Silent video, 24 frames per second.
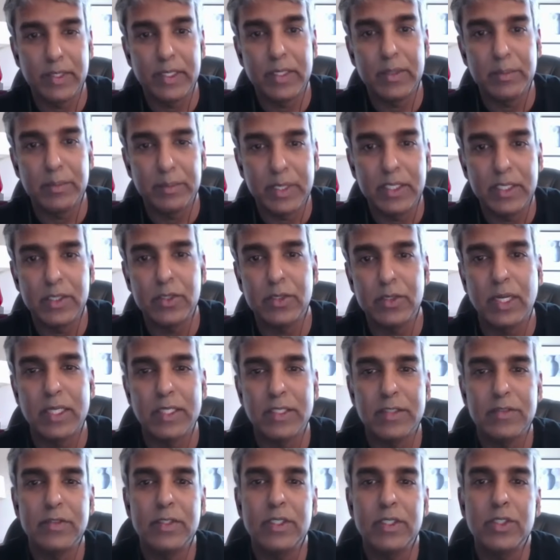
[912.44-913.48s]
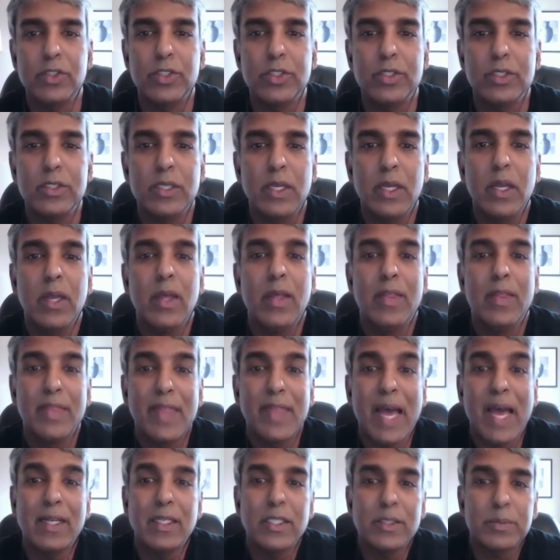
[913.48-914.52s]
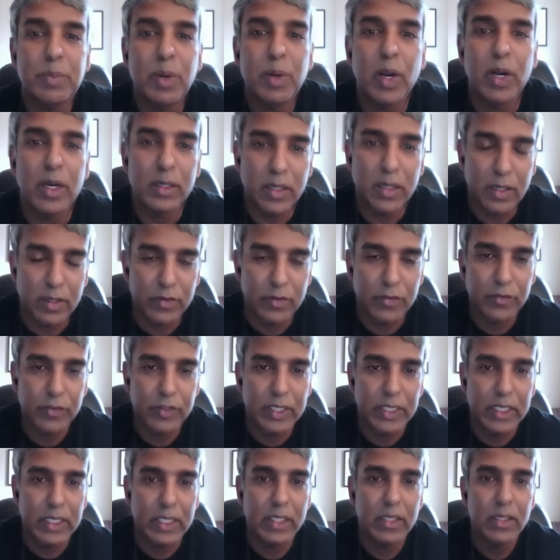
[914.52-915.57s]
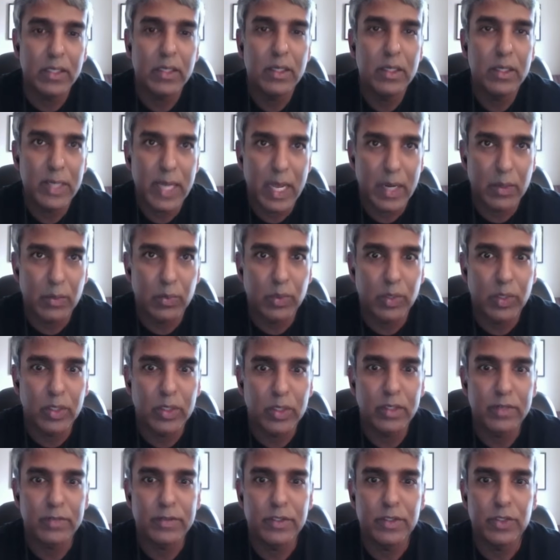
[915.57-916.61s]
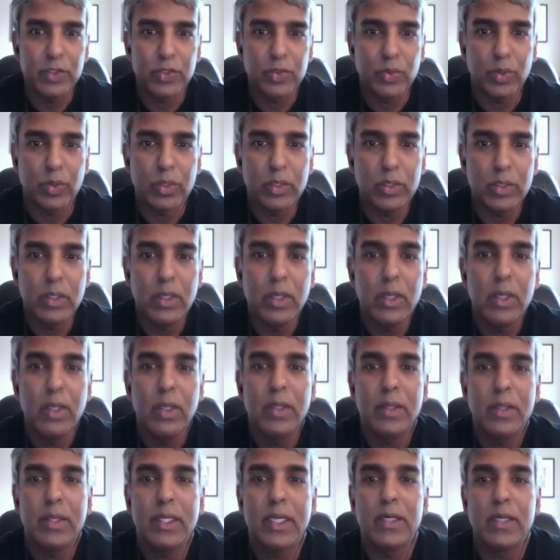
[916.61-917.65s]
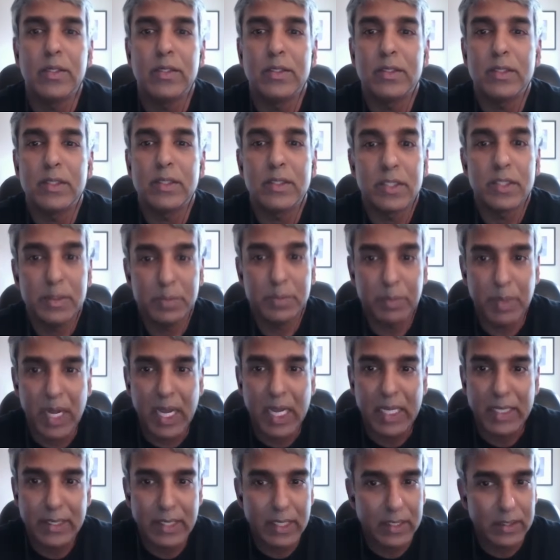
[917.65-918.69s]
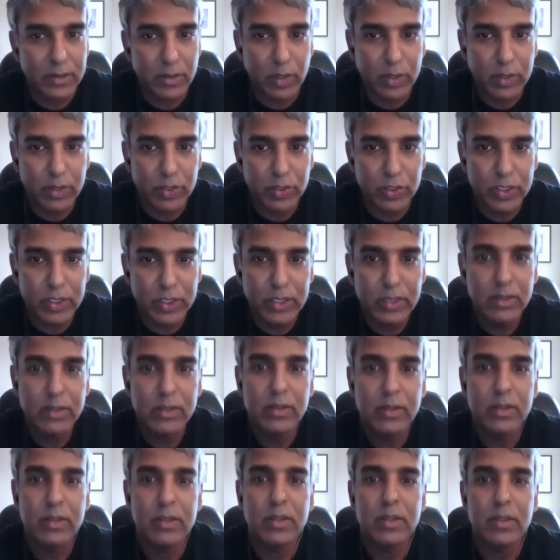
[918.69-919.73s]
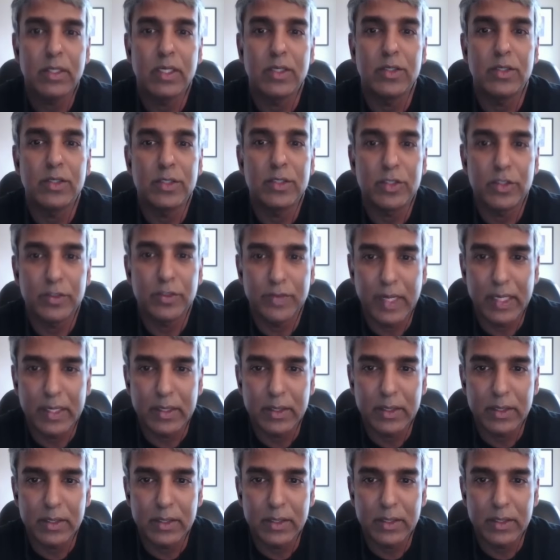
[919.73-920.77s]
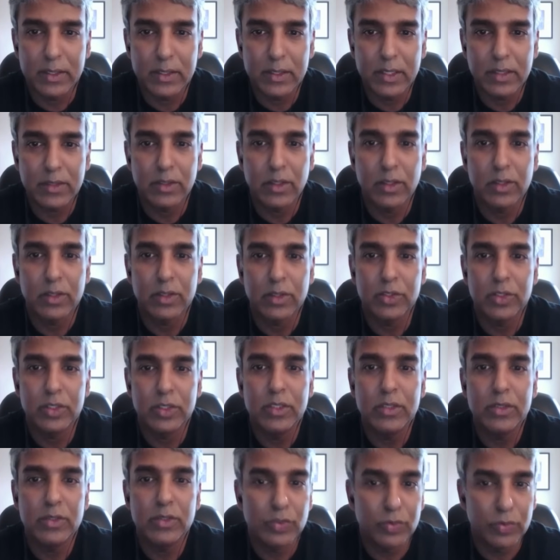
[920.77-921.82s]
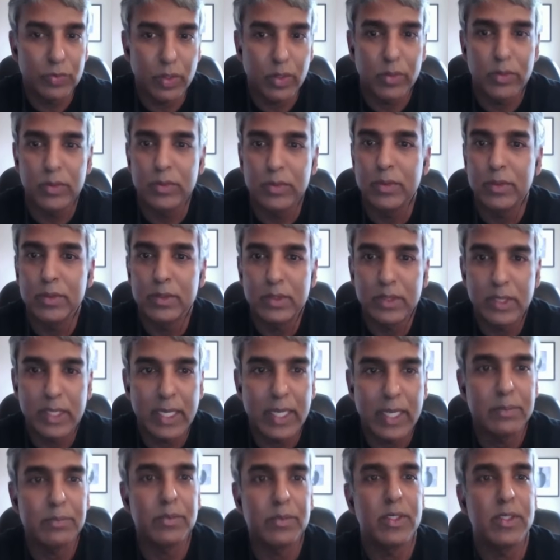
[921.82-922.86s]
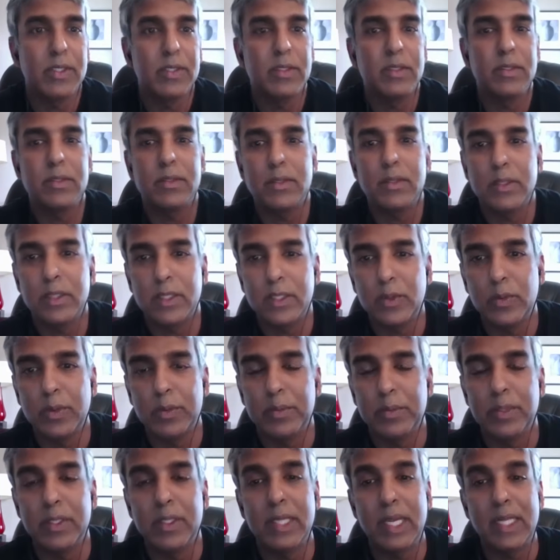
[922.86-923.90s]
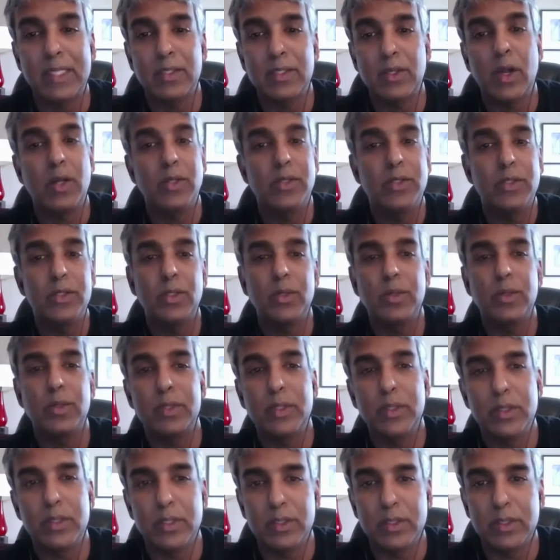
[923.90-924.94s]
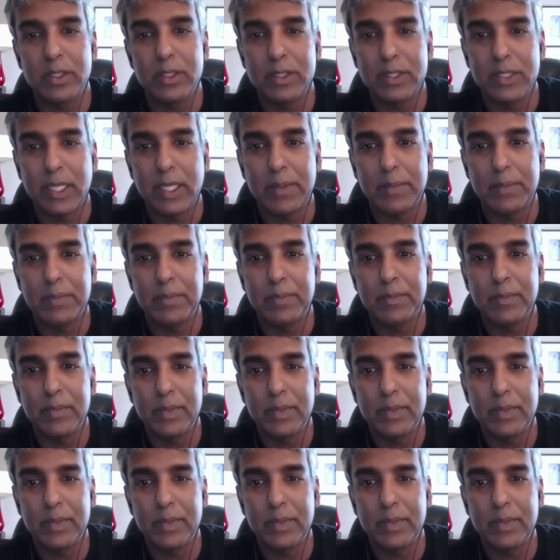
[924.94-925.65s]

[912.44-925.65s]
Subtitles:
militarized villages, that is part of the network of control. There's spy technology, there's surveillance technology, drones, cameras, equipment. That's also the same